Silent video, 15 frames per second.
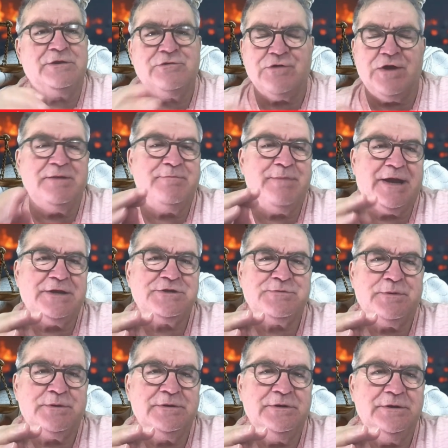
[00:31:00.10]
great
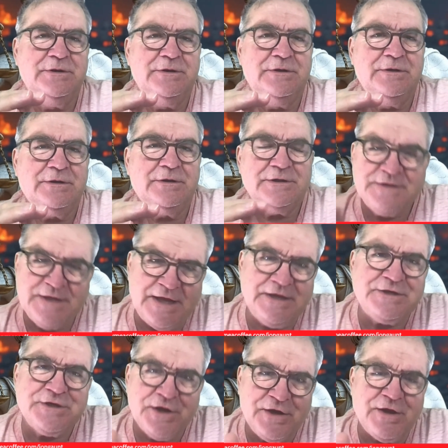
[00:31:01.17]
management, because then
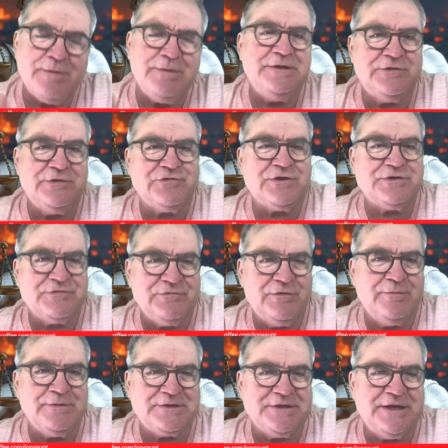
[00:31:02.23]
he's going to go in the dressing
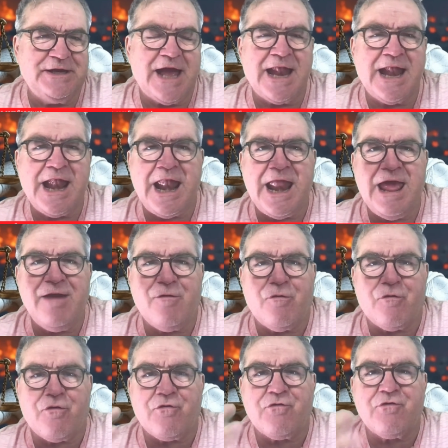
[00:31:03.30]
room, isn't he, and let
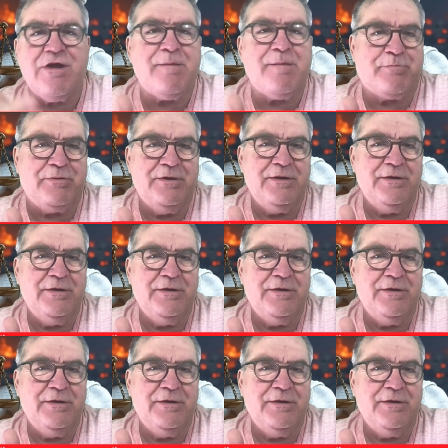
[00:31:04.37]
rip,